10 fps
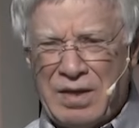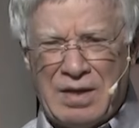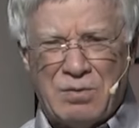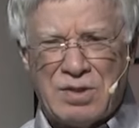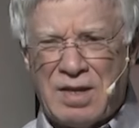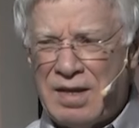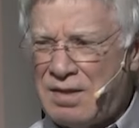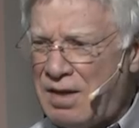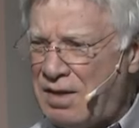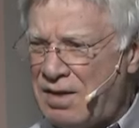And it was like,
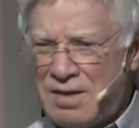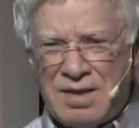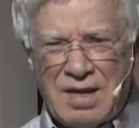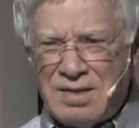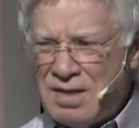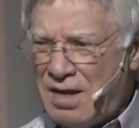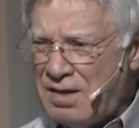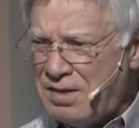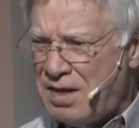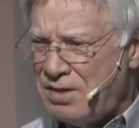that's not
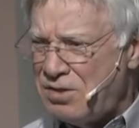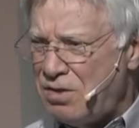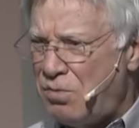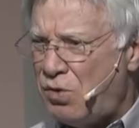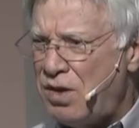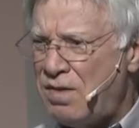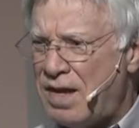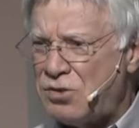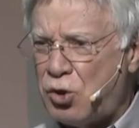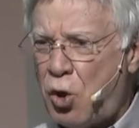a testimony,
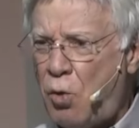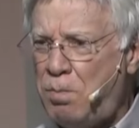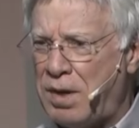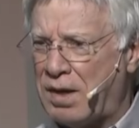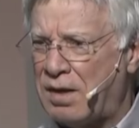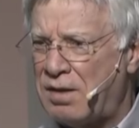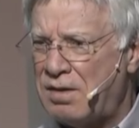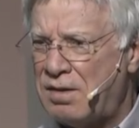that's coping.